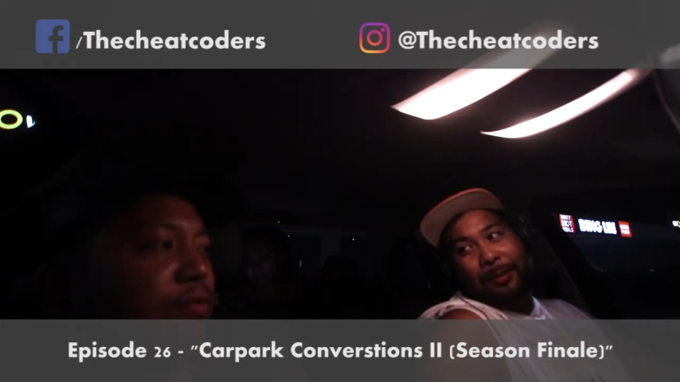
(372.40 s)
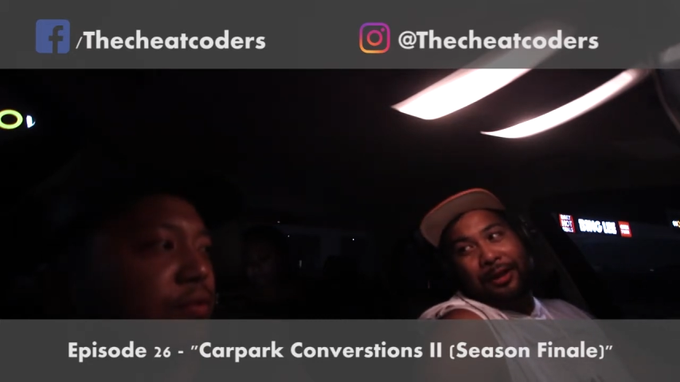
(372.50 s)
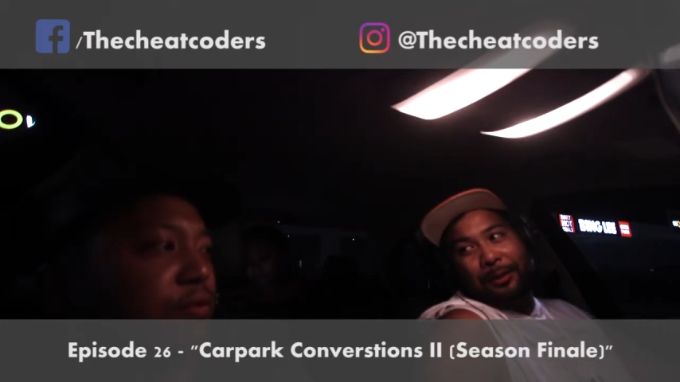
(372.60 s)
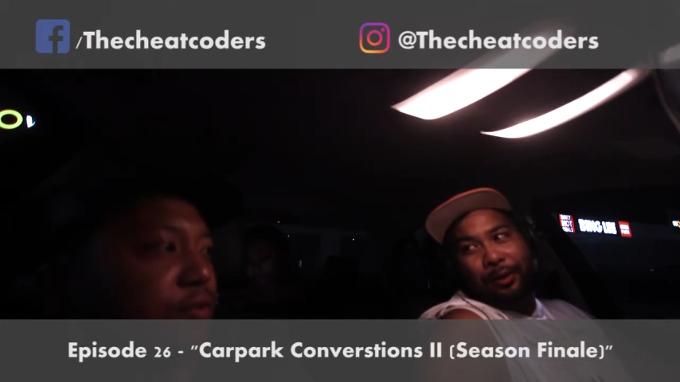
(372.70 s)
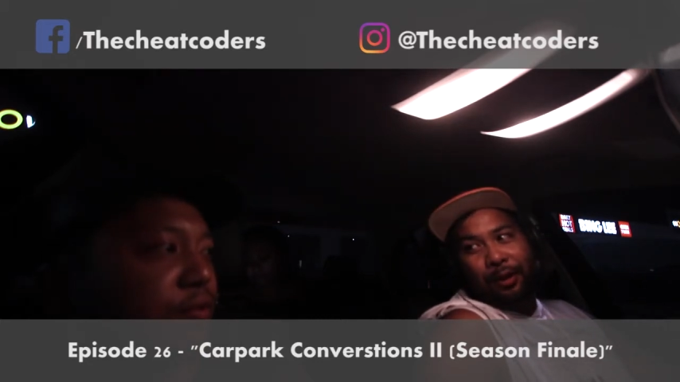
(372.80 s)

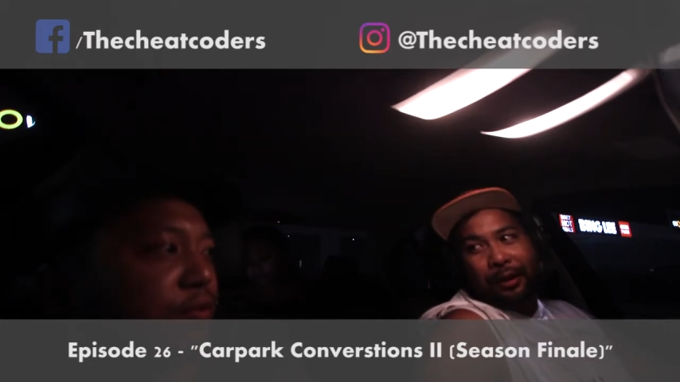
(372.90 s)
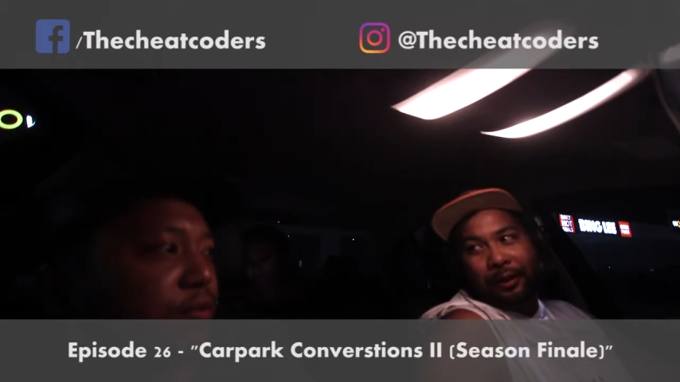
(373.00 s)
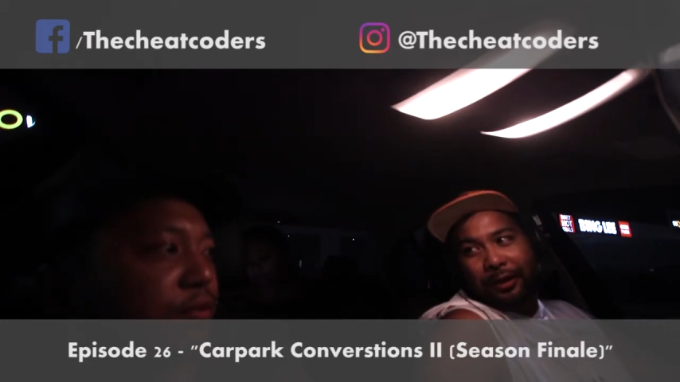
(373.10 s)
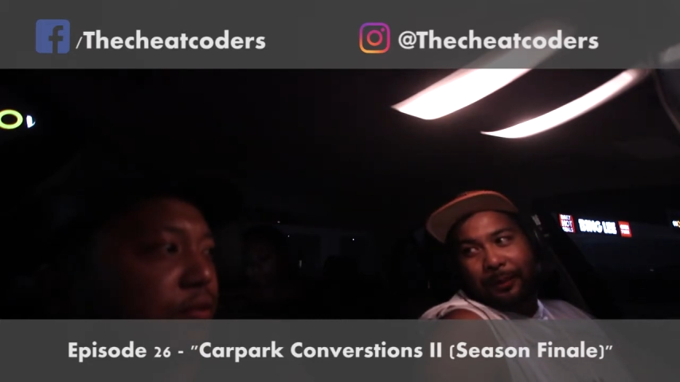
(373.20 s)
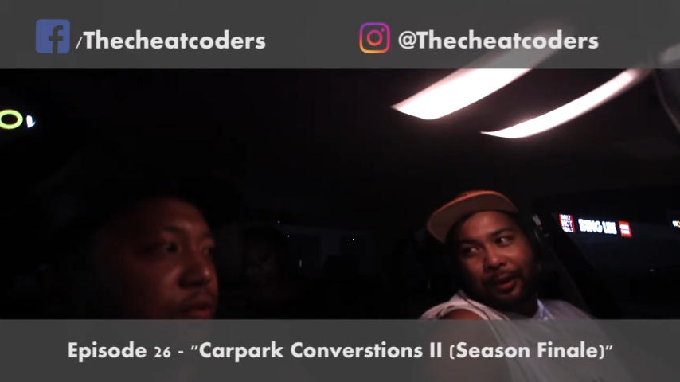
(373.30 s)
play some
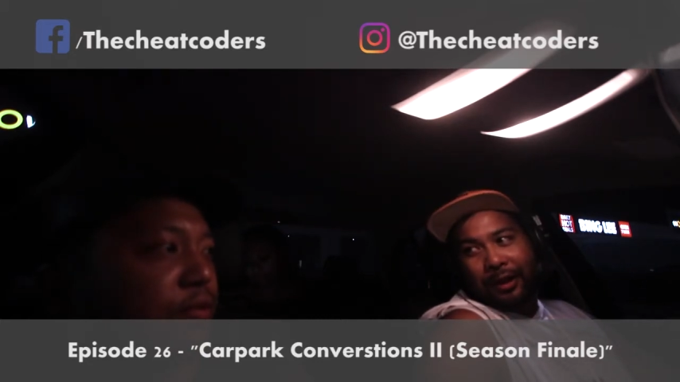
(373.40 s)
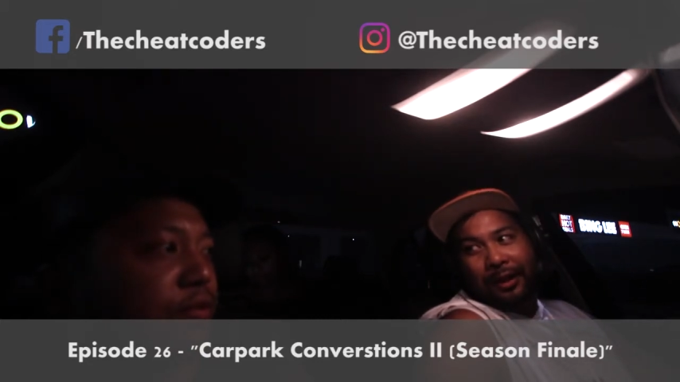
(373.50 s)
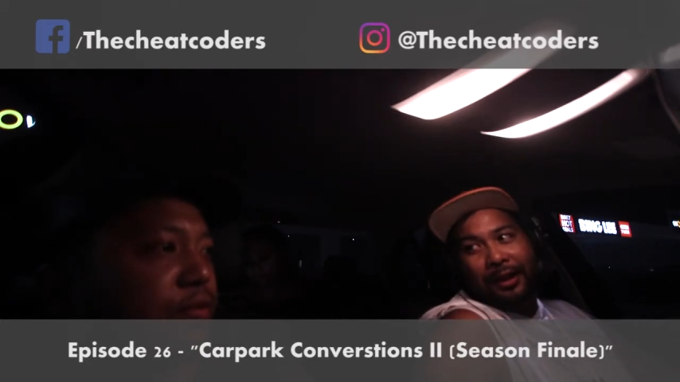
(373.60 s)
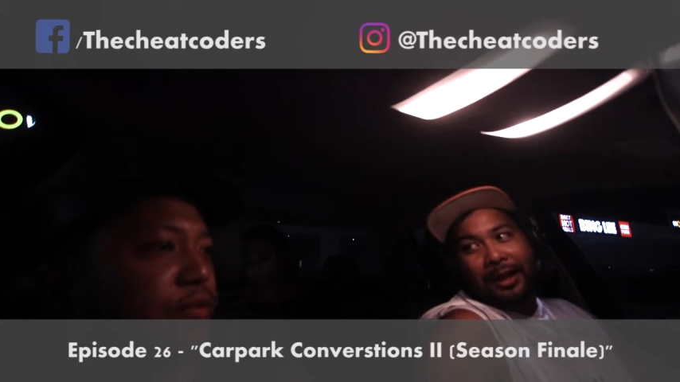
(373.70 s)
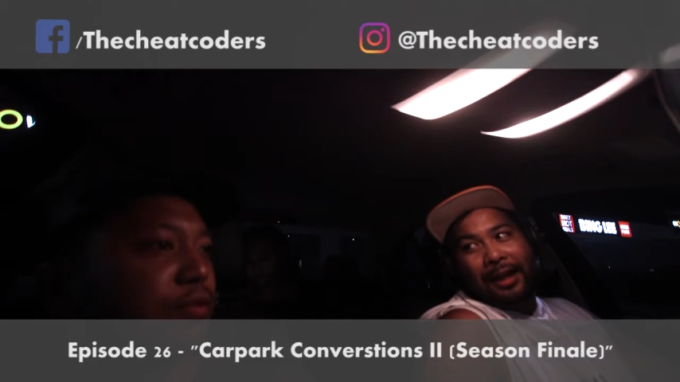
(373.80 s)
soccer or some
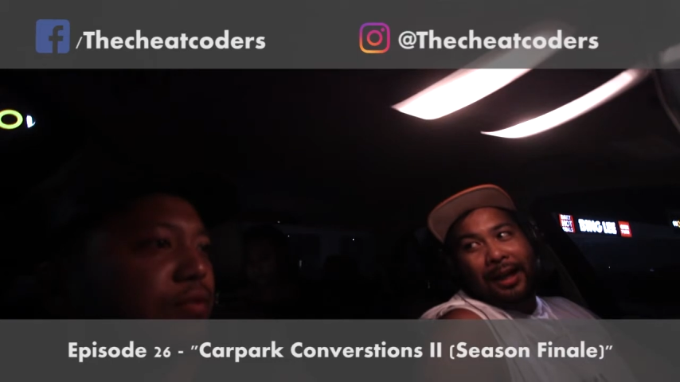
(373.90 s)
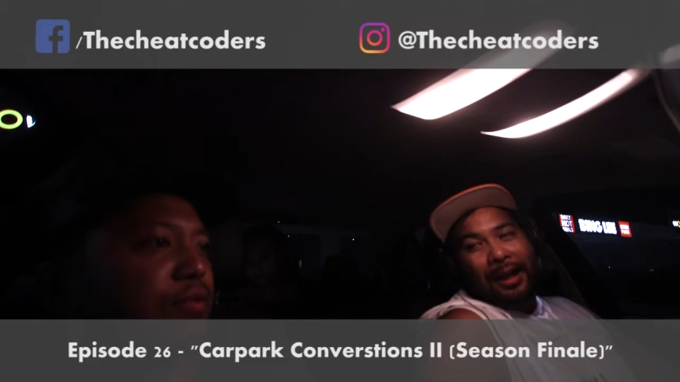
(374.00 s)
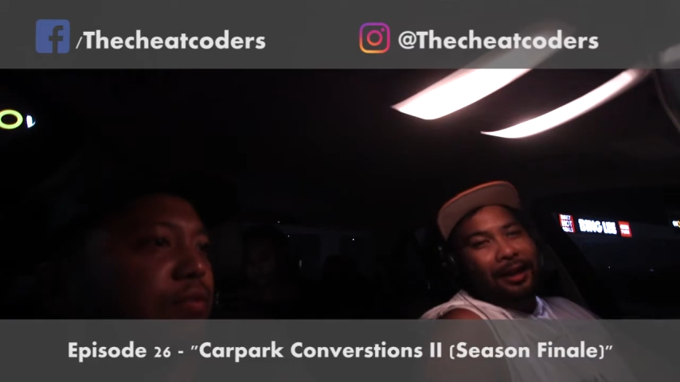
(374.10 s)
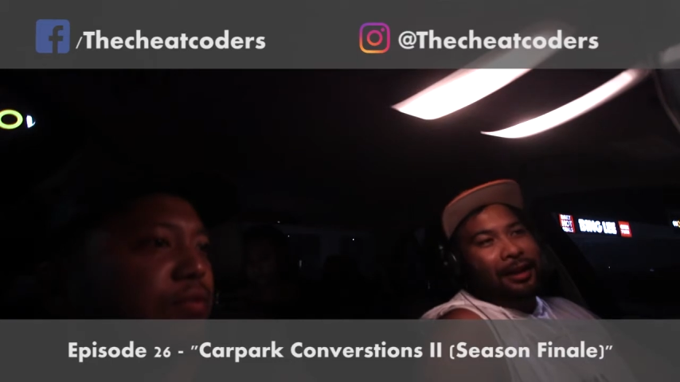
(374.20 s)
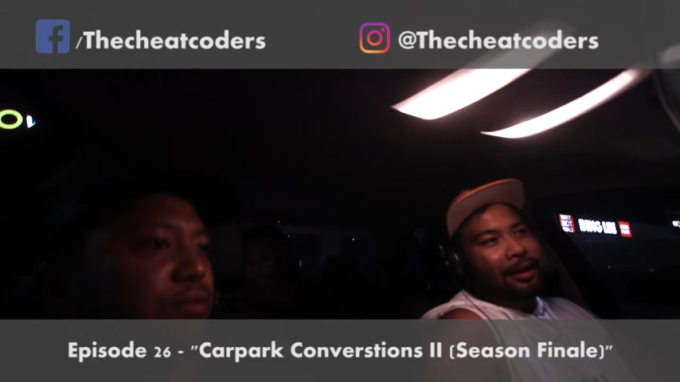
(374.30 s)
shit.
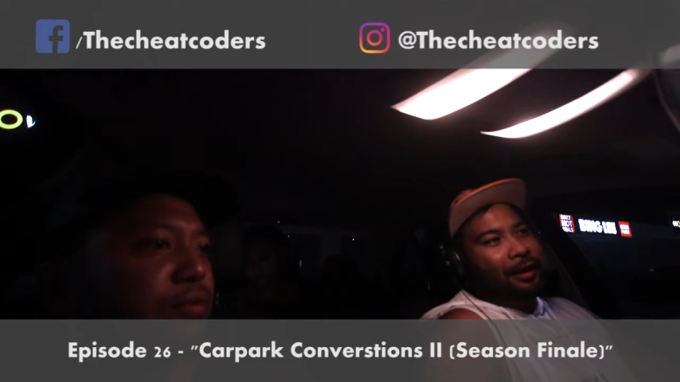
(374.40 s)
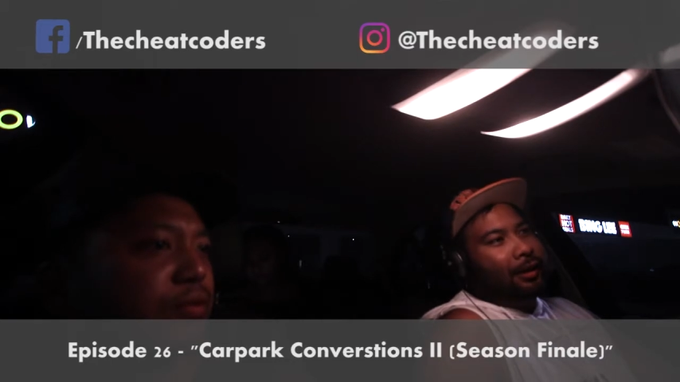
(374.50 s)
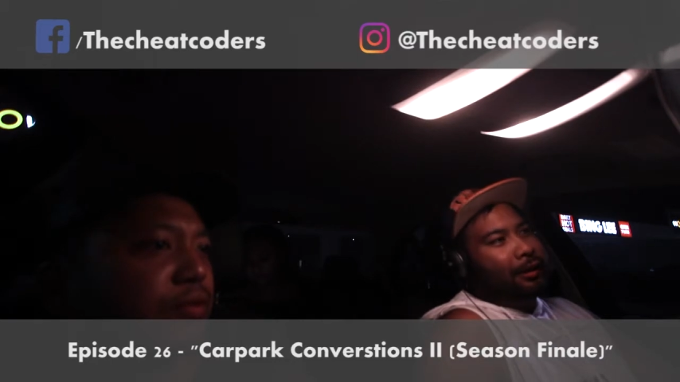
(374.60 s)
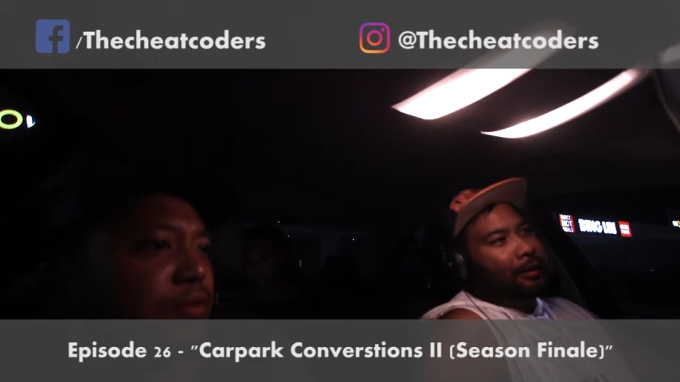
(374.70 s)
And then